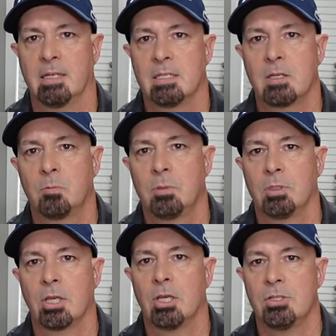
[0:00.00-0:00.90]
It does a
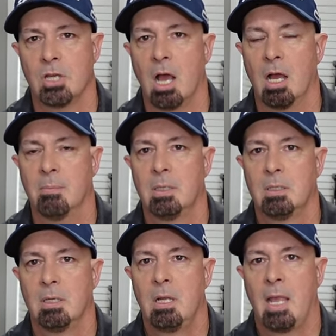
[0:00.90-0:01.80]
really good job
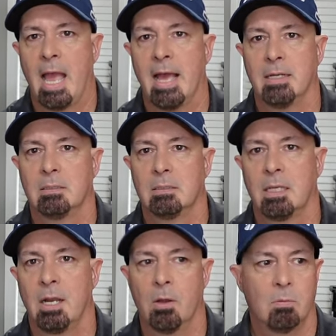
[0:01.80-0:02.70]
at,
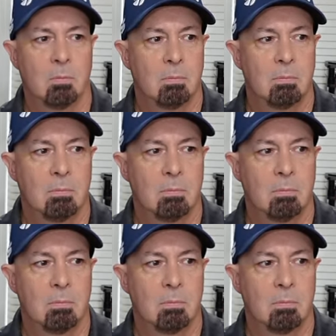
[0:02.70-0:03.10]
you know,